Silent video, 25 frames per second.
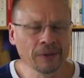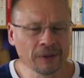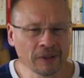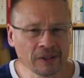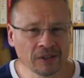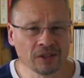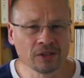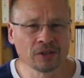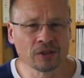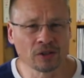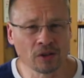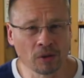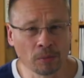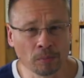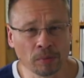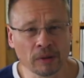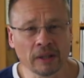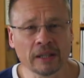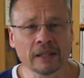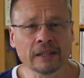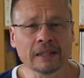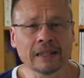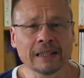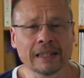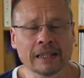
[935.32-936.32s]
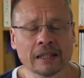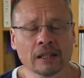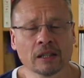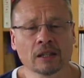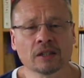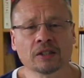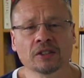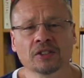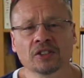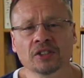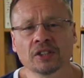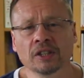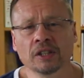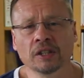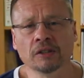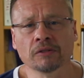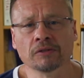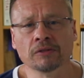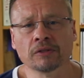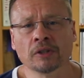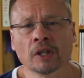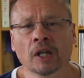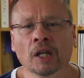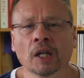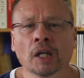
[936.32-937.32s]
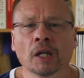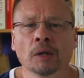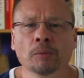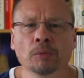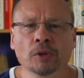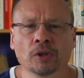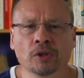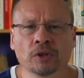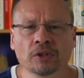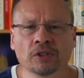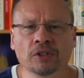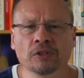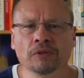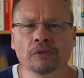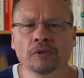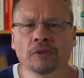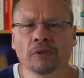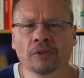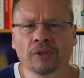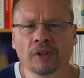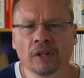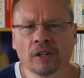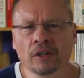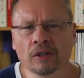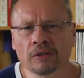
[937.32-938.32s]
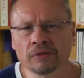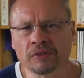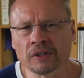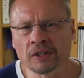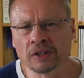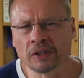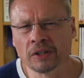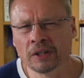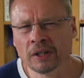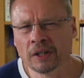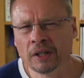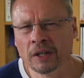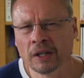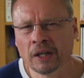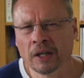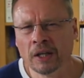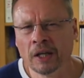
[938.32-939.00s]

And this is completely ill-conceived, because if you think of it,